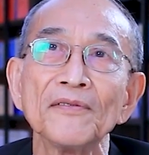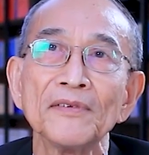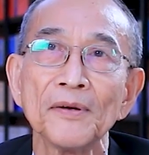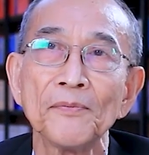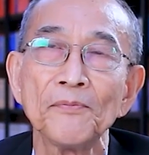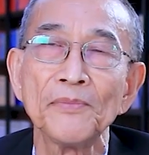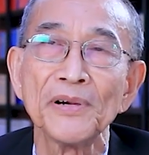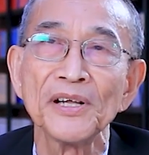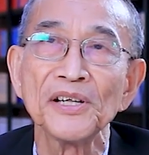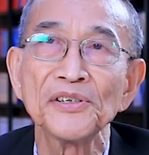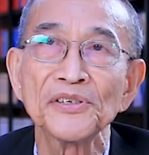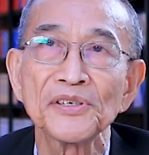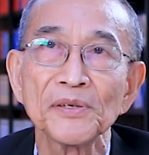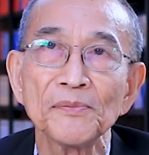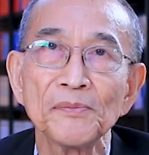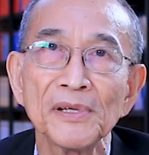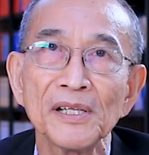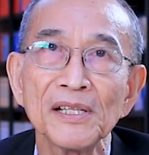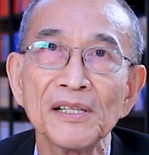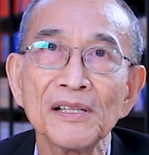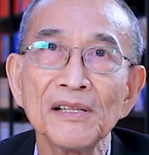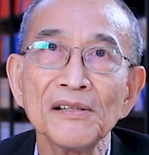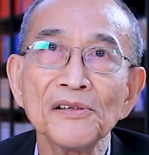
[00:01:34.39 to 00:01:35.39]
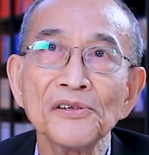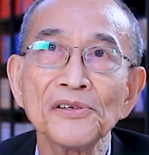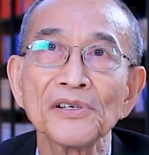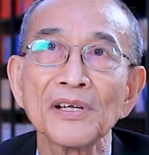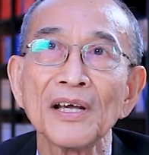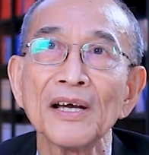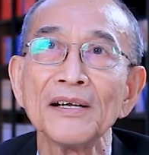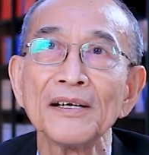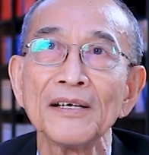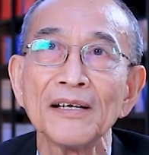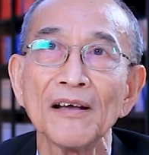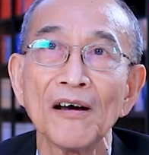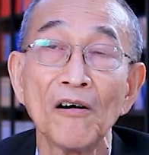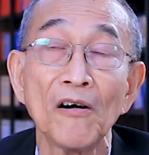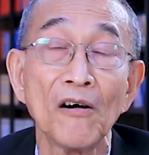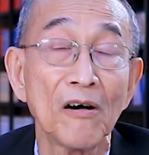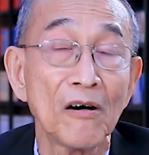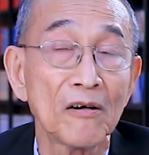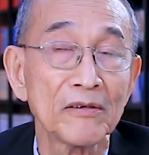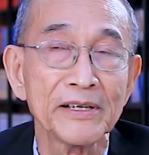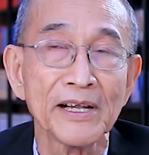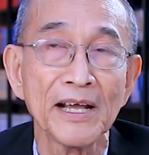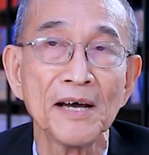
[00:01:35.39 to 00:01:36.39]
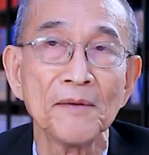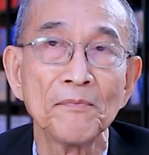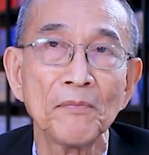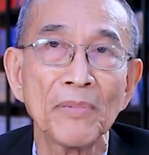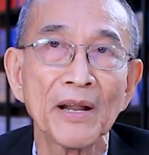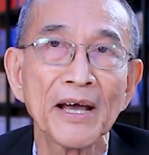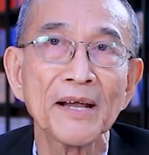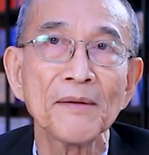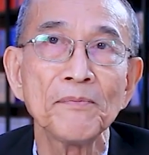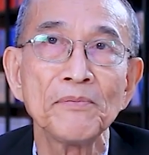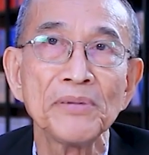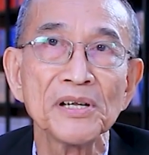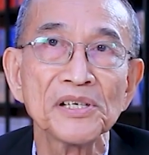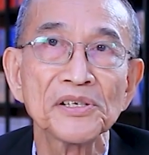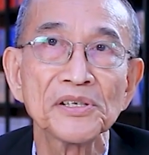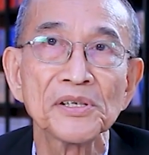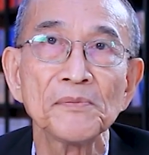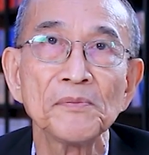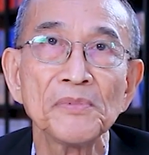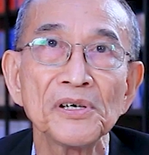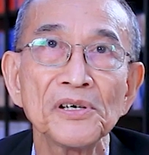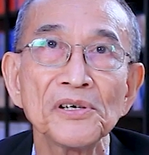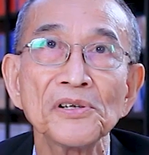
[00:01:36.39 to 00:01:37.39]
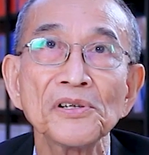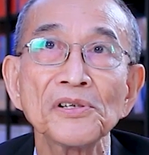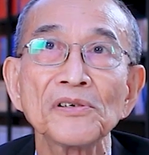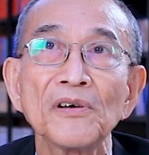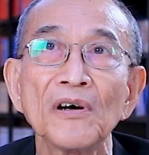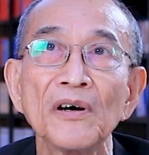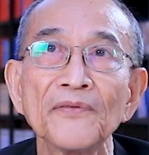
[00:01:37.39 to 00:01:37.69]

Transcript: the principles or the applied principles